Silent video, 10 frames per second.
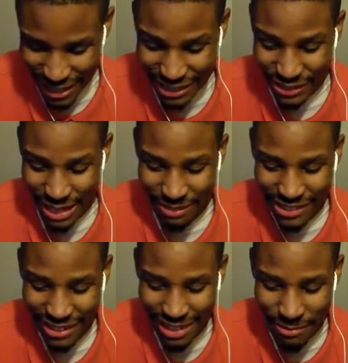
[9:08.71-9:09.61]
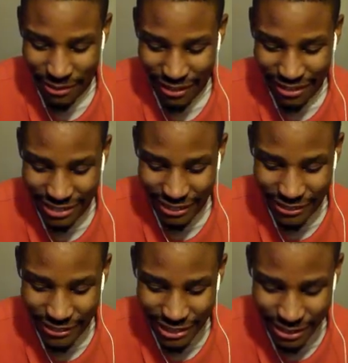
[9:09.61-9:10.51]
This is what I'm talking about. Rose
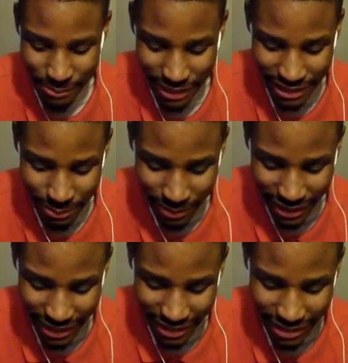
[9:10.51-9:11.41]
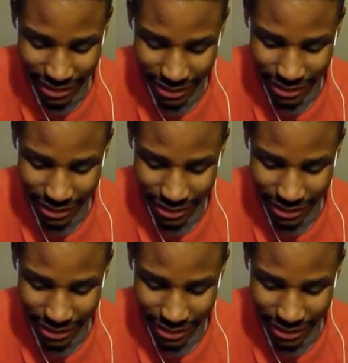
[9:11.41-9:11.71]
Goku is too much, man.